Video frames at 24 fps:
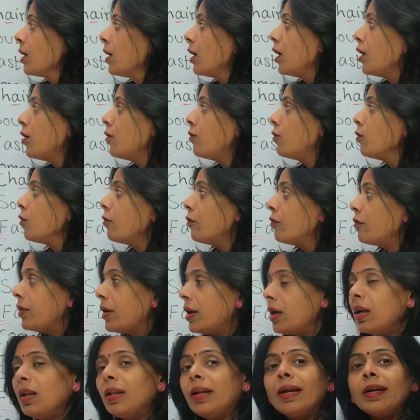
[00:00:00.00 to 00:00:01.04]
If you
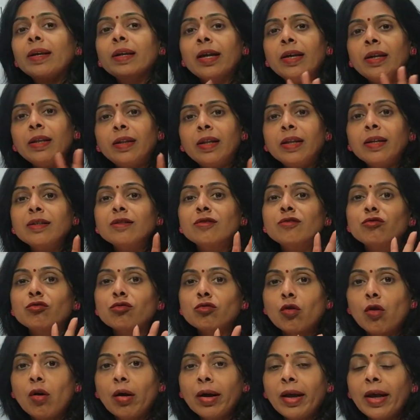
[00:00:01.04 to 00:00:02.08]
feel that anything is
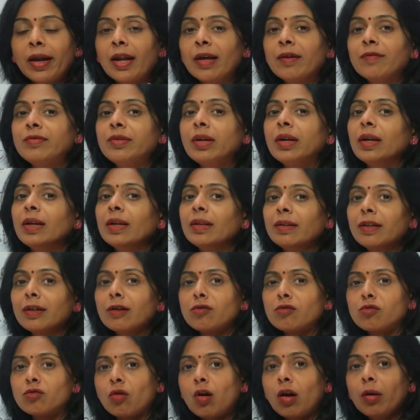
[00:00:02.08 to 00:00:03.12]
wrong and I've said
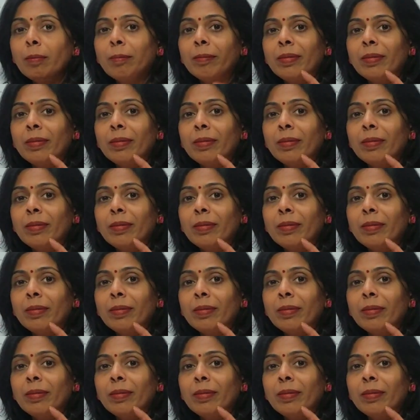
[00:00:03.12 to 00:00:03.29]
anything wrong,